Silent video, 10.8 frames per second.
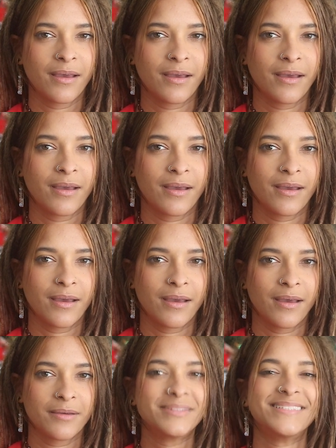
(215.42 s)

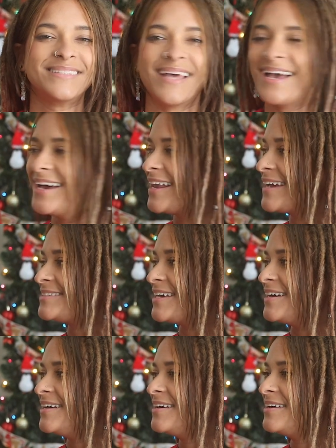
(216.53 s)
lunchtime
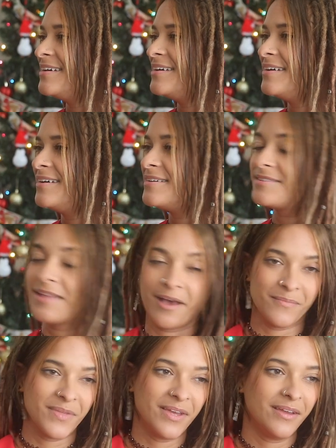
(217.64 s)
alexa
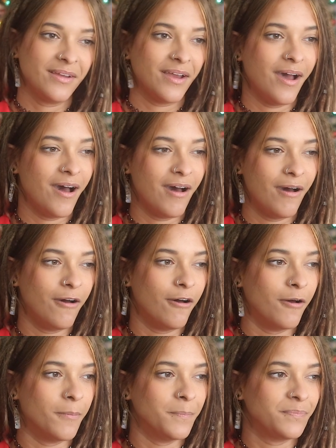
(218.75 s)
stop
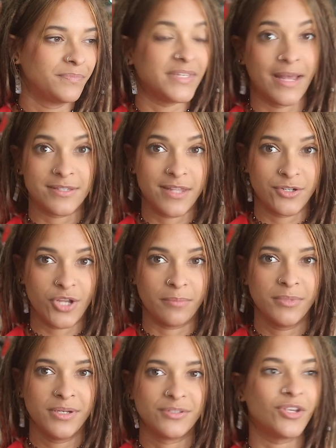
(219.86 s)
um yeah it's lunchtime
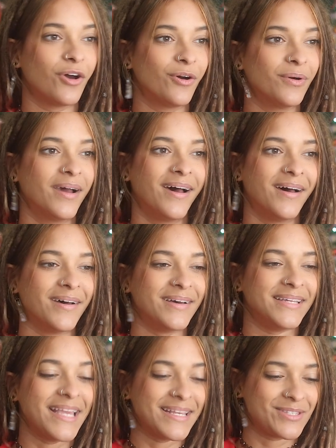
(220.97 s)
so
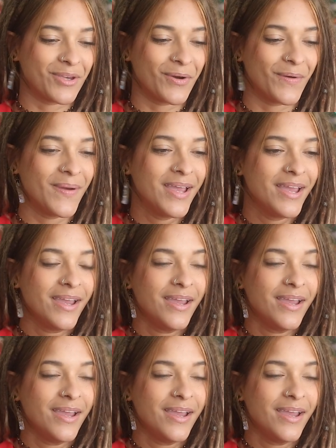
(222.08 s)
uh, yeah, so